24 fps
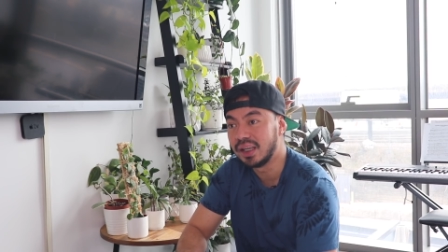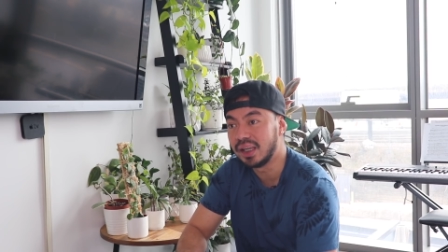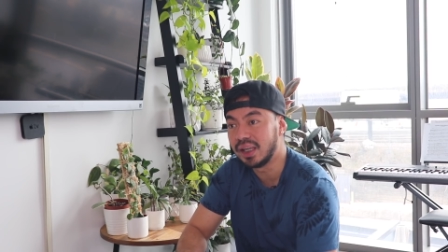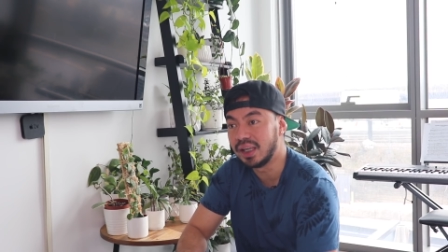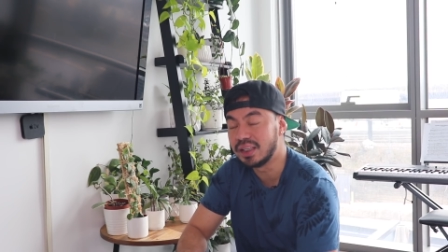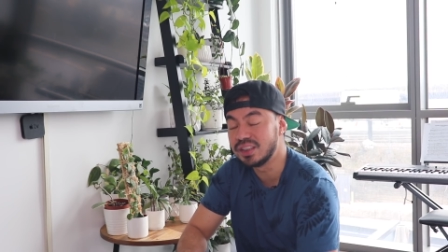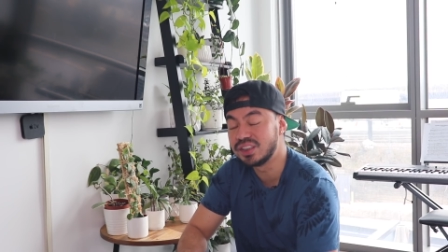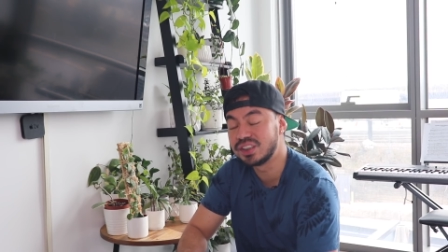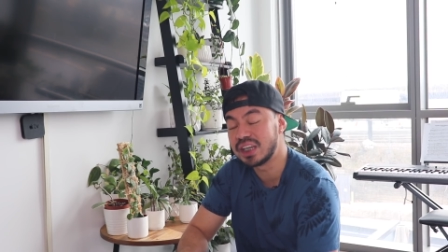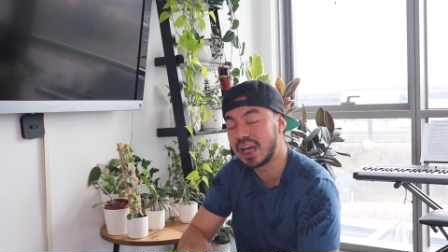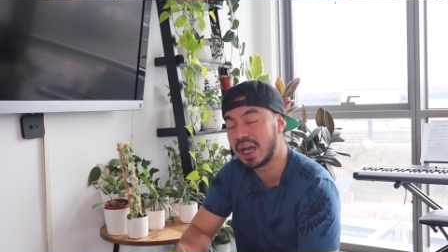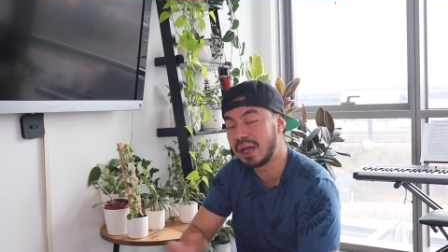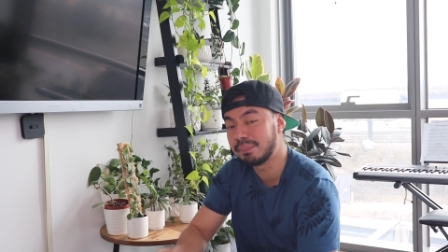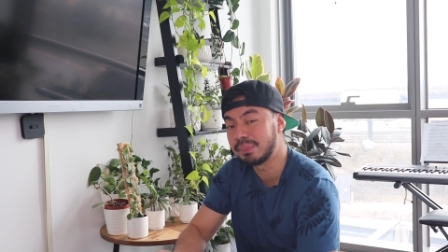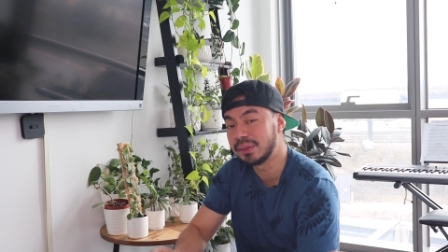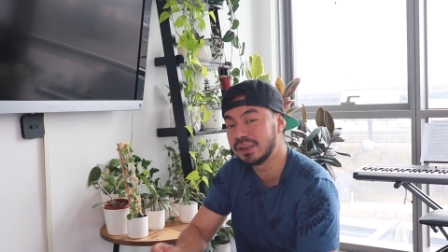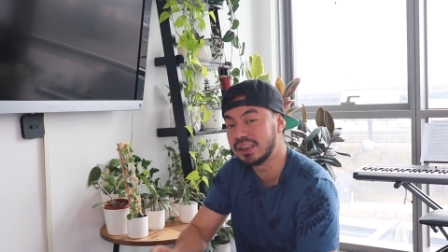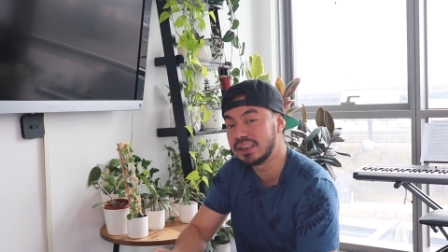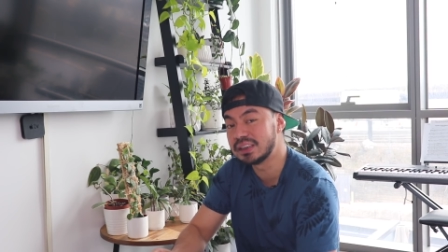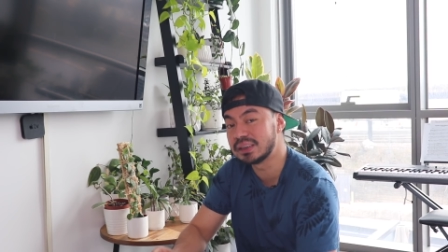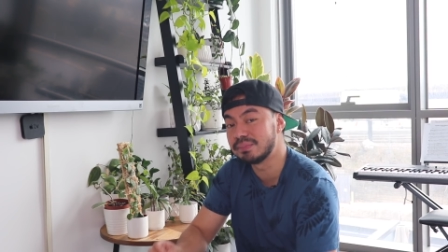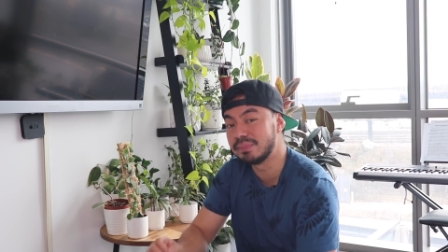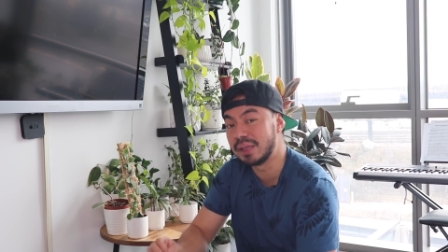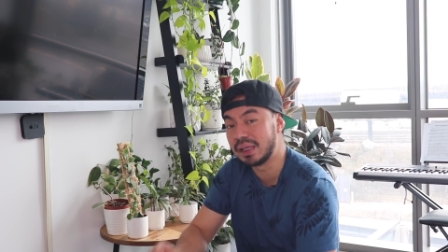a
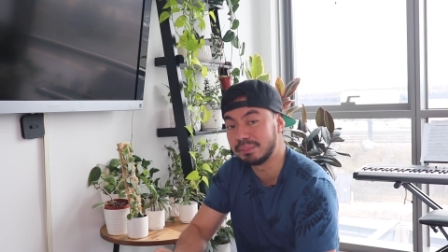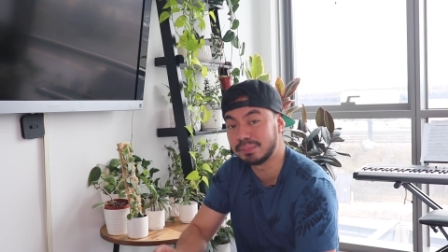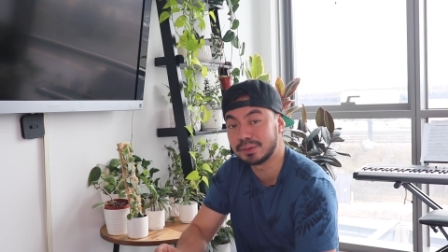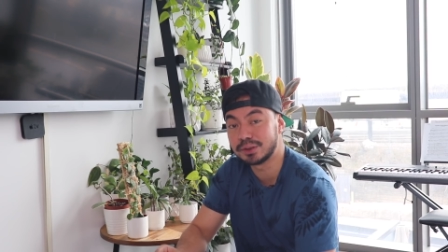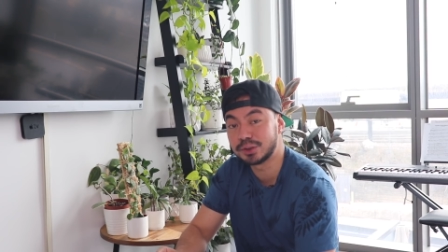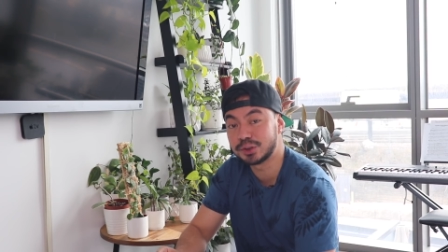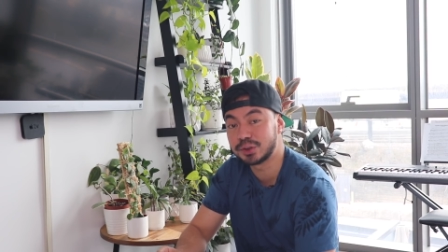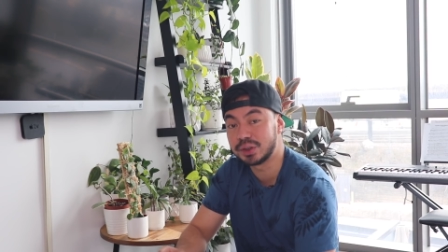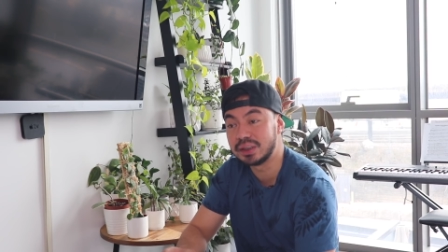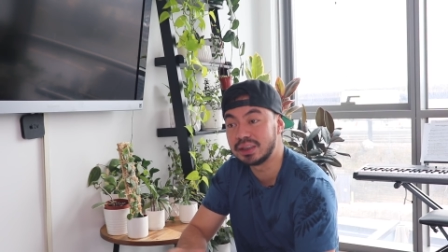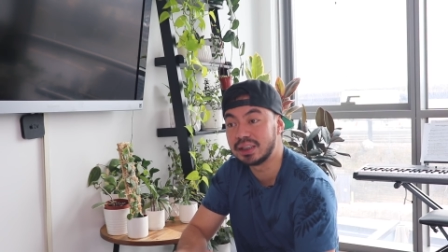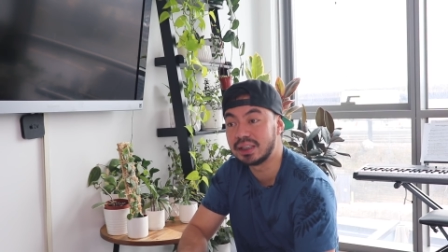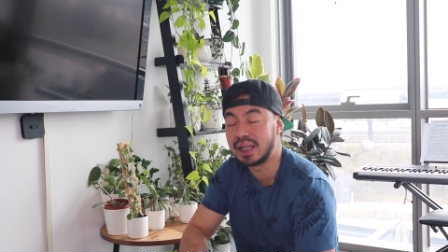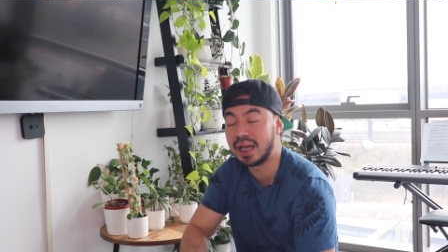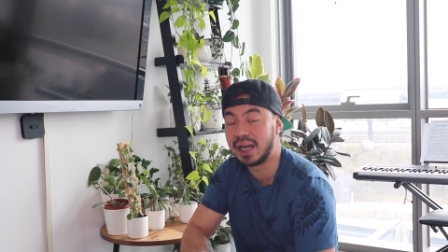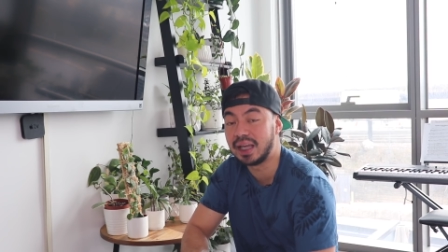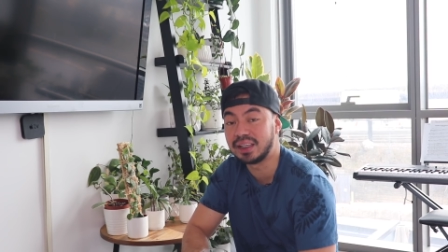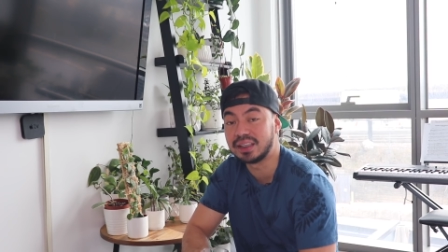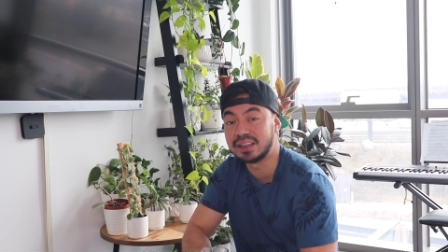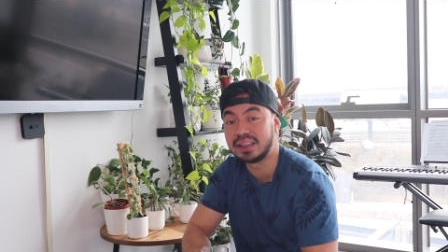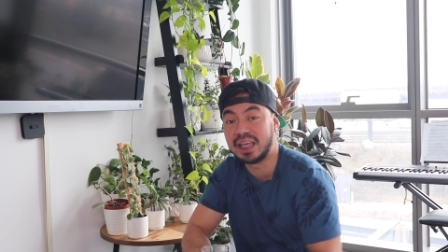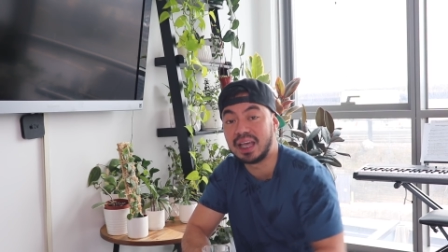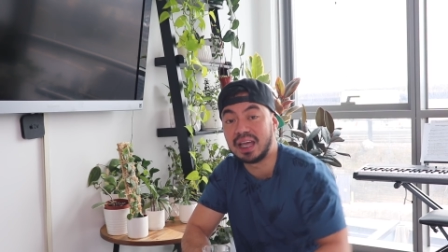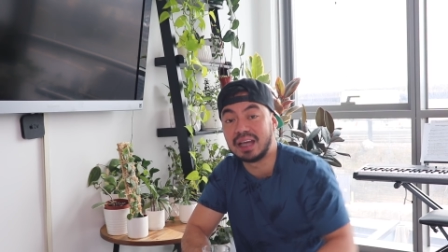japanese maple tree that i
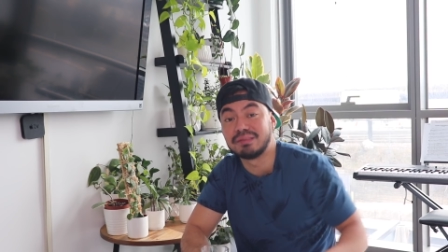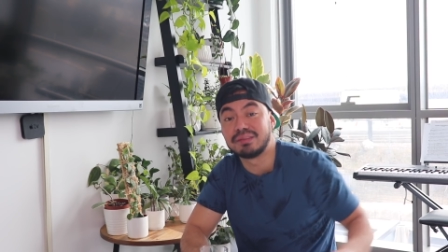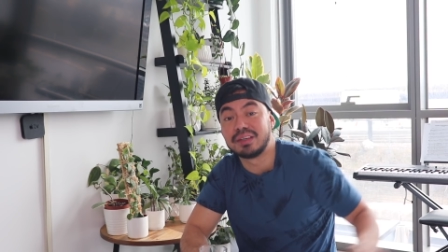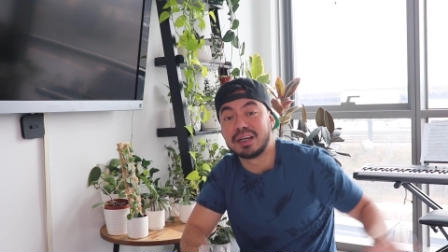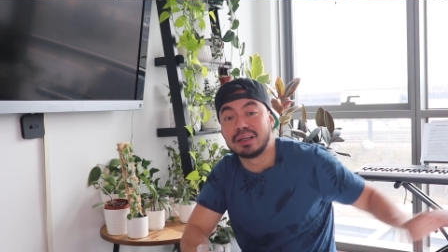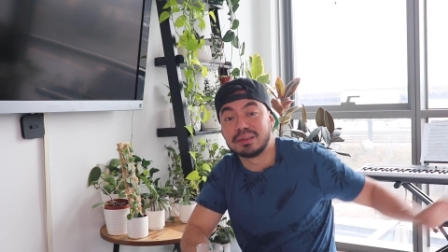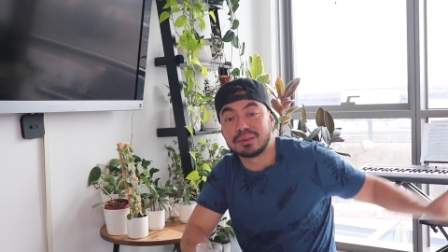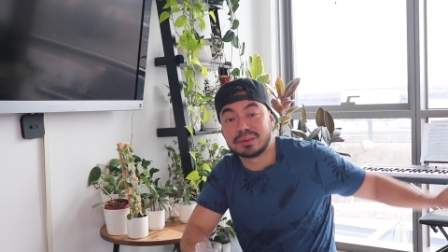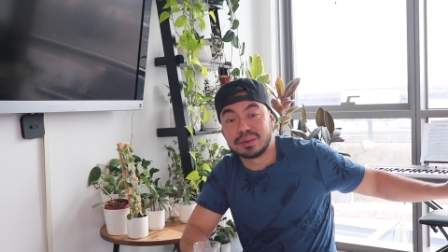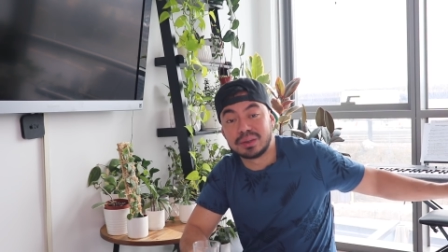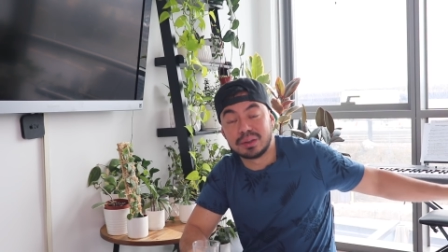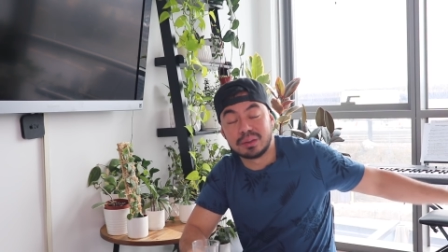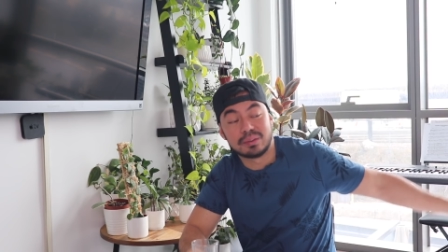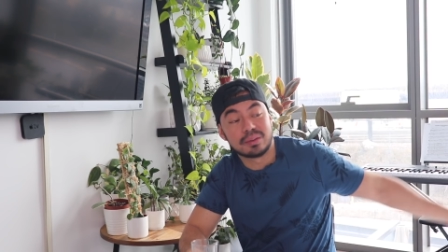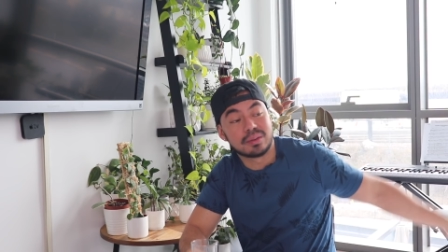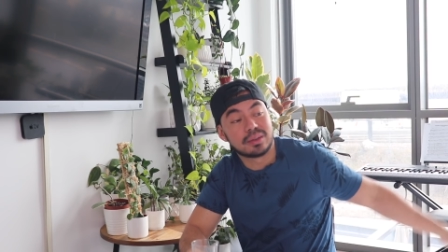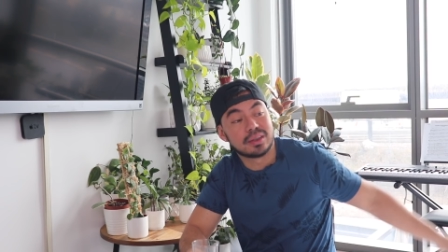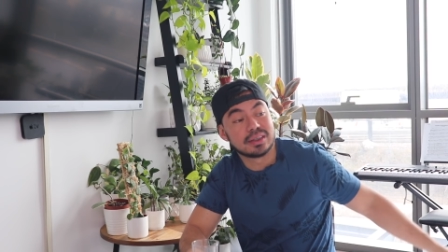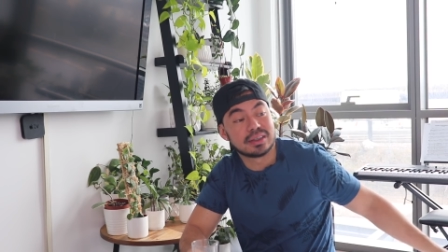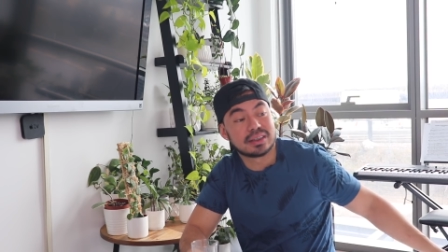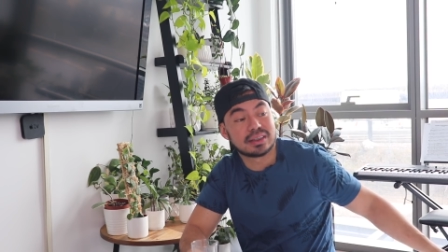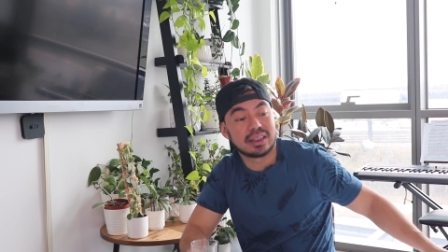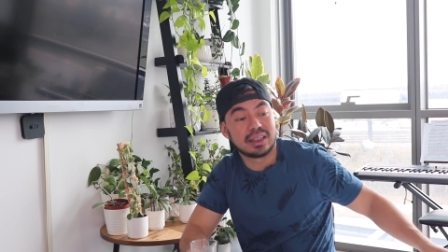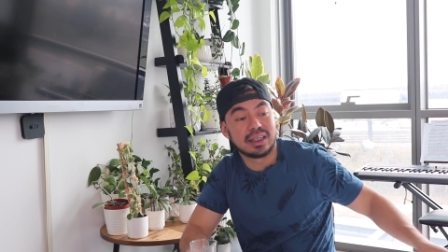can have
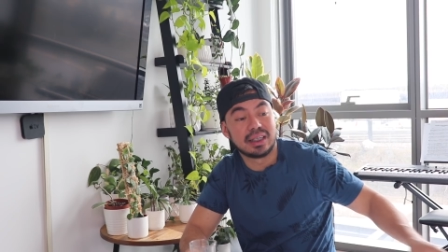outdoors